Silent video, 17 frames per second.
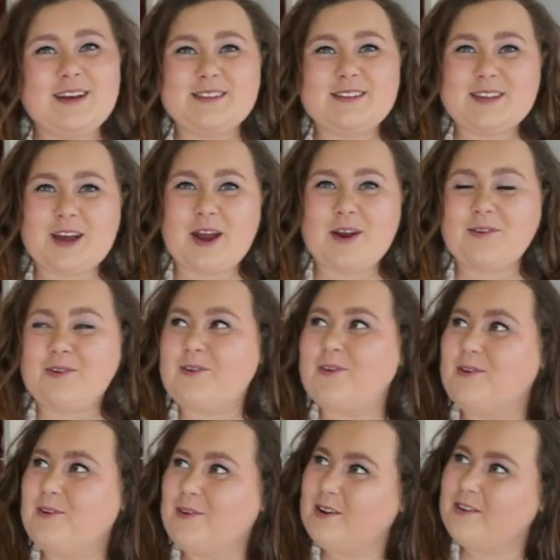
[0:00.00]
So
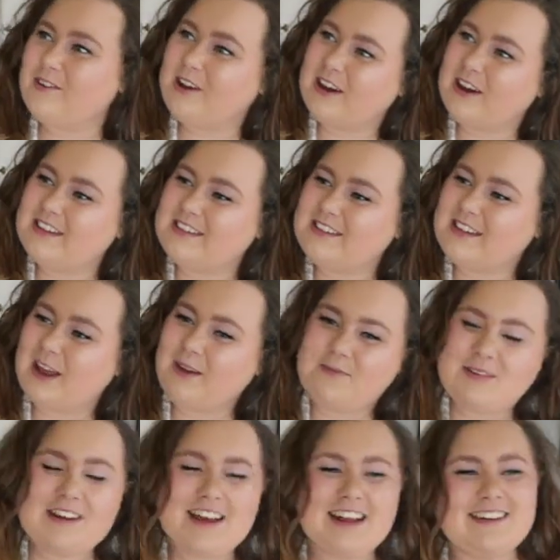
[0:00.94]
all of us like
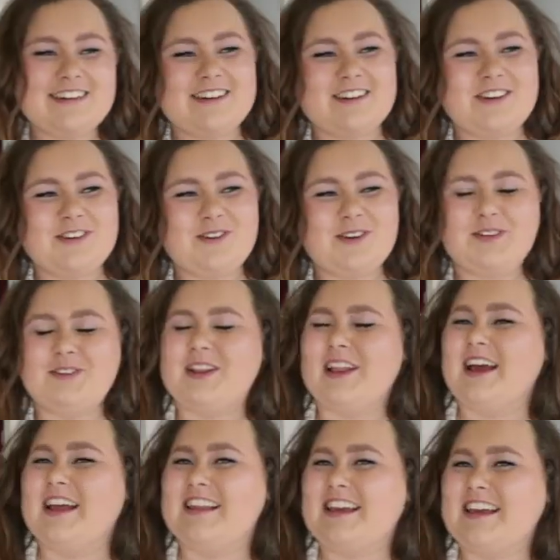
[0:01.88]
pretended we were
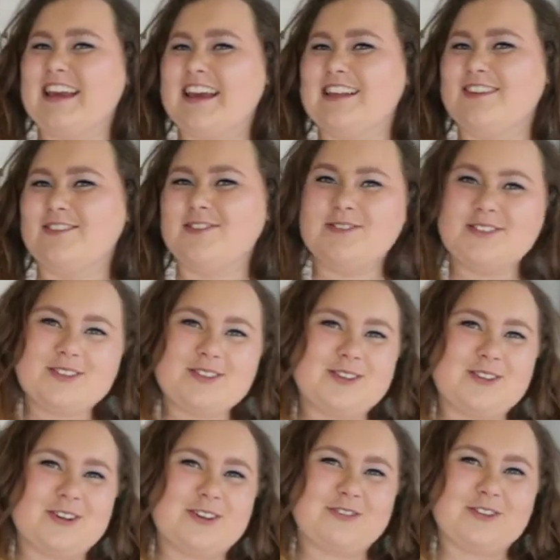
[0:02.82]
like the kids from
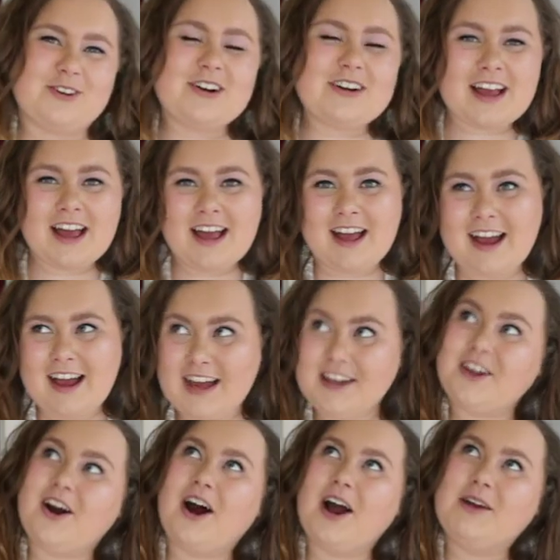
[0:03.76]
School of Rock,
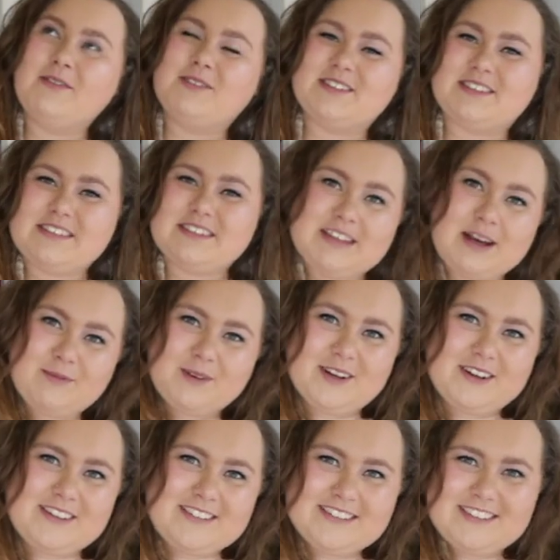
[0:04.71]
and I was
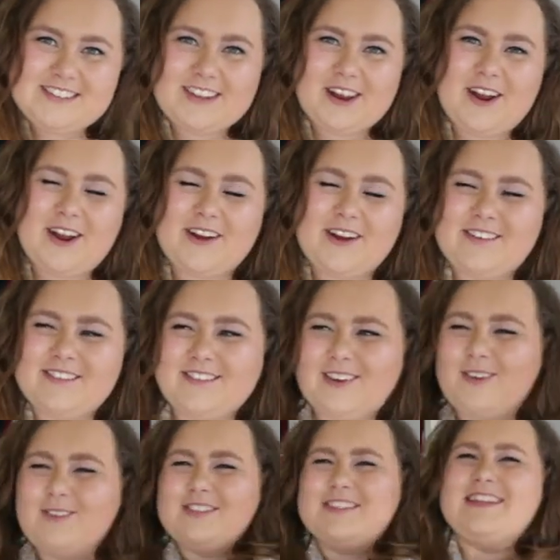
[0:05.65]
Summer, so
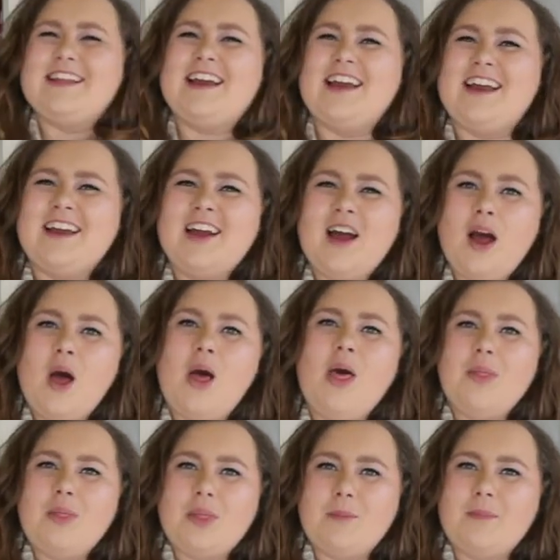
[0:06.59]
obviously
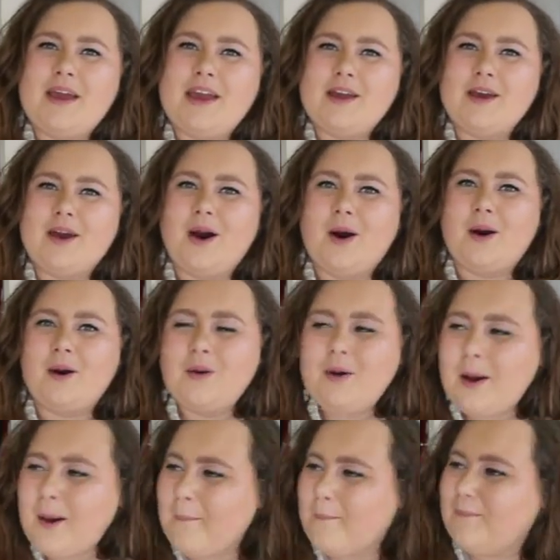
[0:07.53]
the main girl.
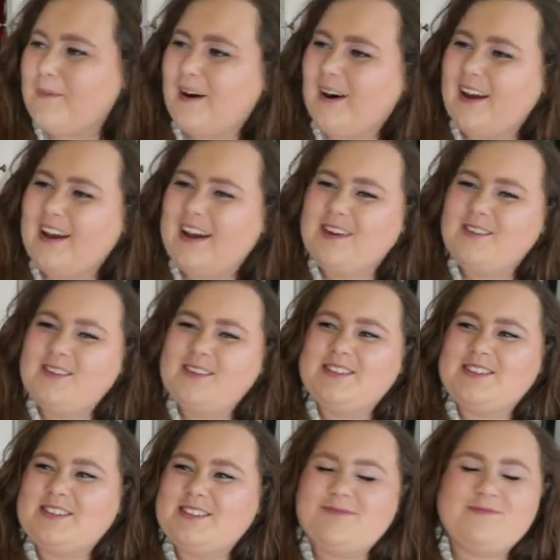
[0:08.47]
But it
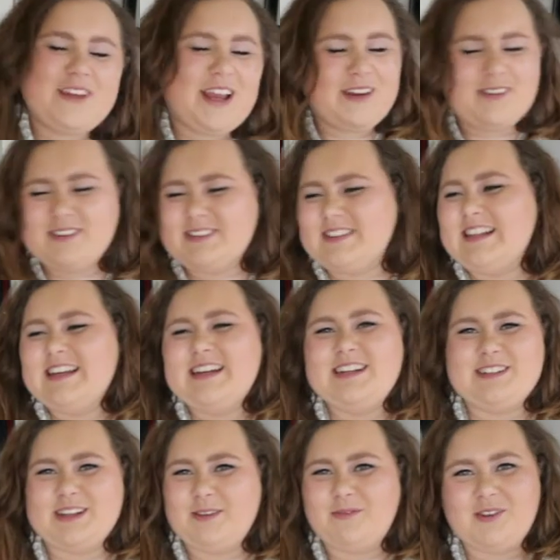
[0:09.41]
was
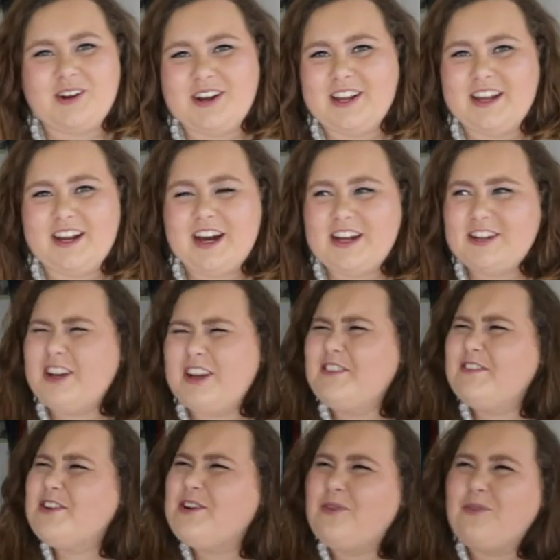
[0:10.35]
literally brilliant. I don't
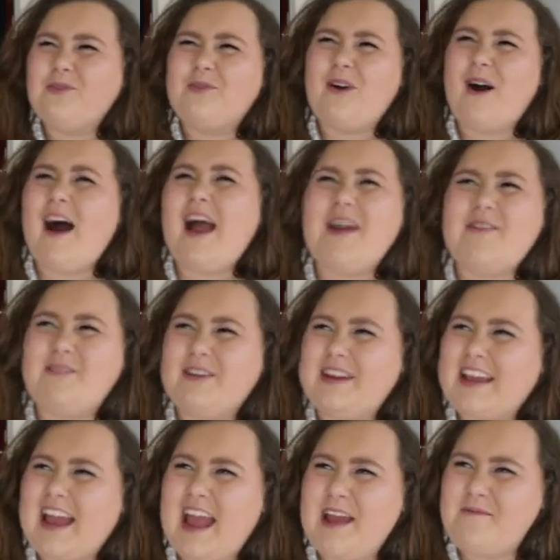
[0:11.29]
even know why we
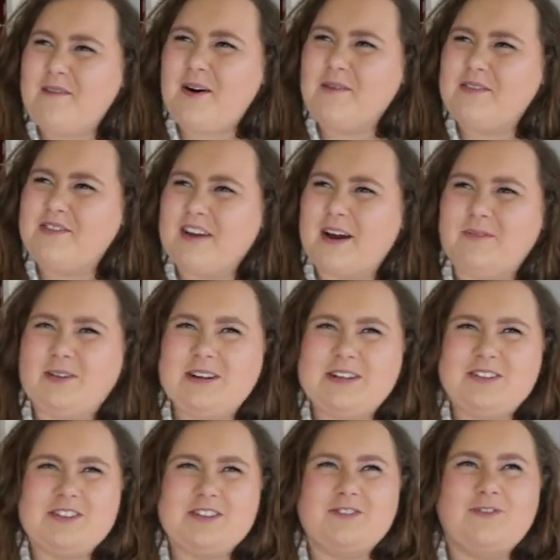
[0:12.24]
came up with that. We
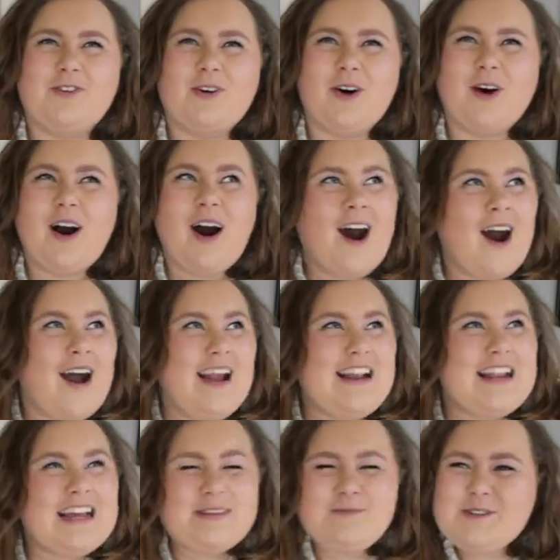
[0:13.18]
just thought,
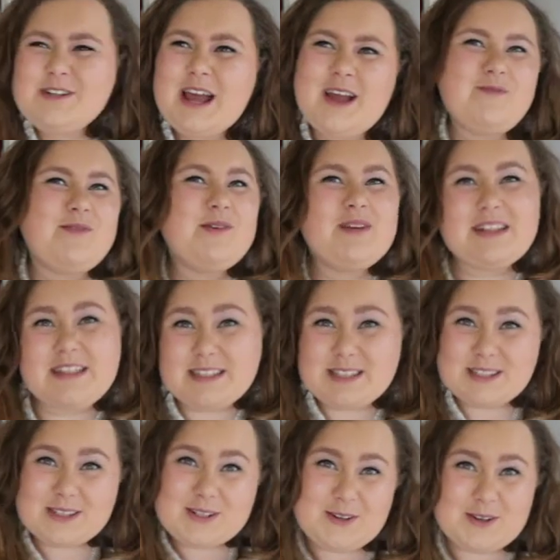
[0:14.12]
let's pretend we were the
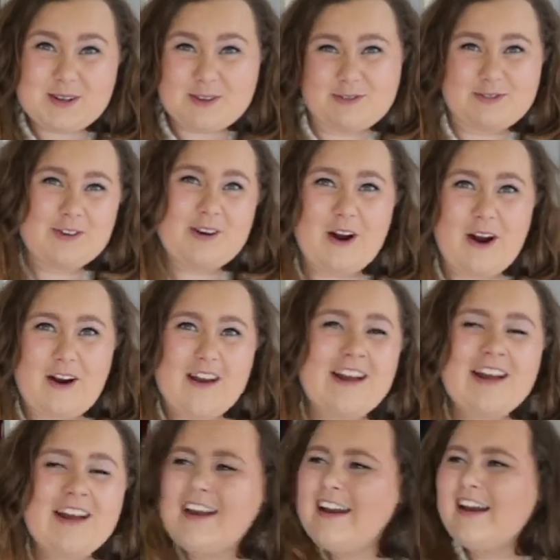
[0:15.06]
School of
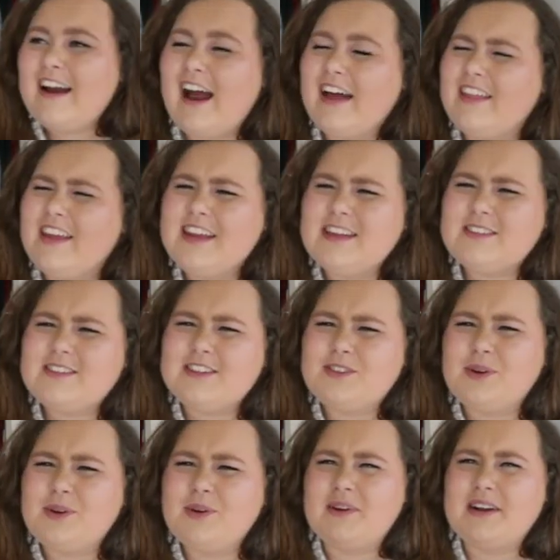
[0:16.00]
Rock. I think it's
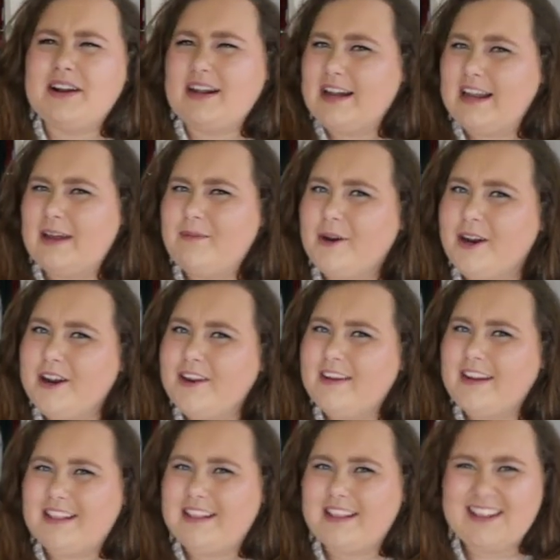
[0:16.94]
because we were in a limo
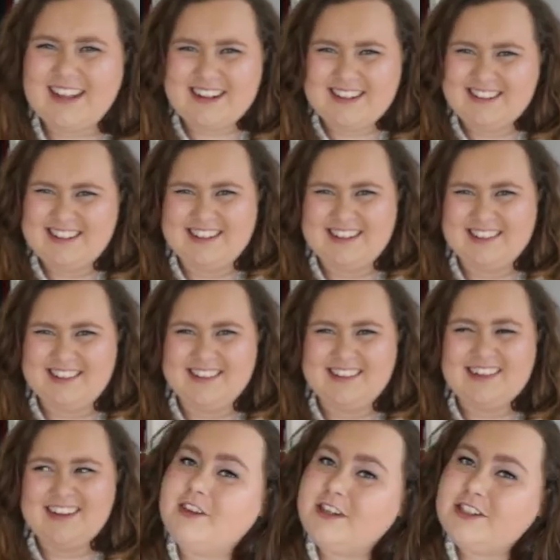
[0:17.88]
in London.
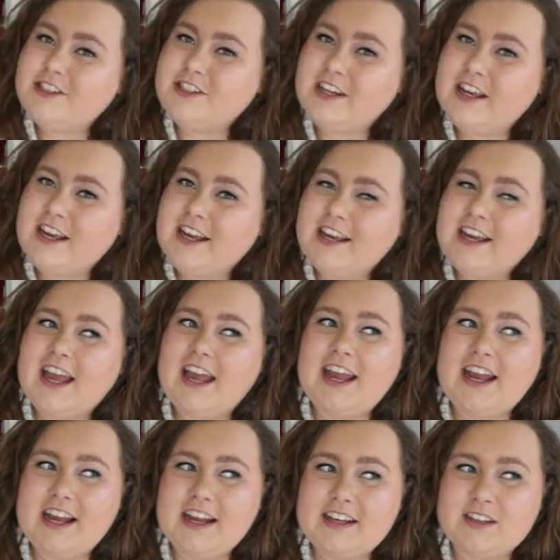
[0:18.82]
Fishing
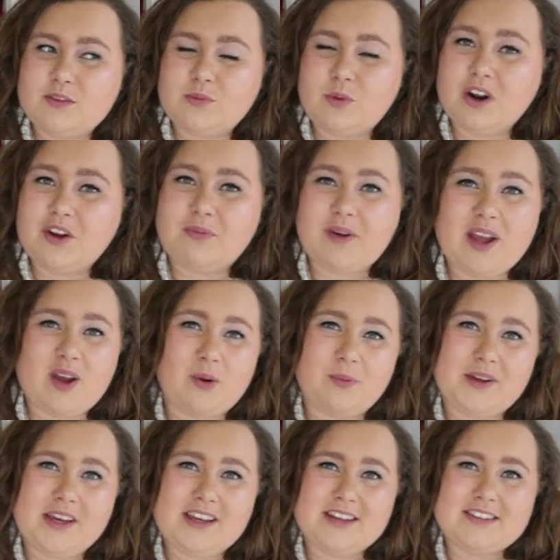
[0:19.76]
is one of my
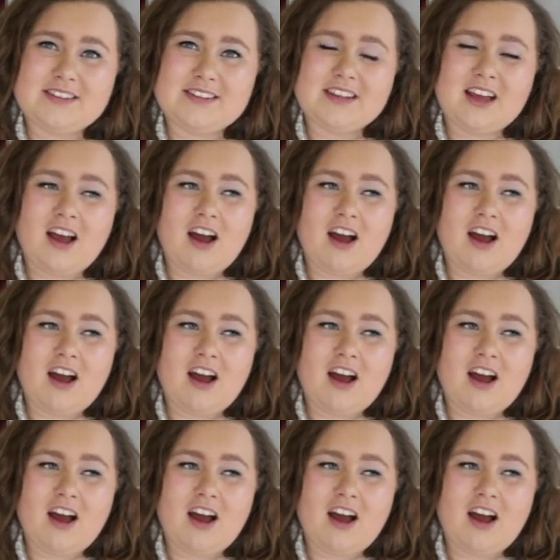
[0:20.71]
hobbies.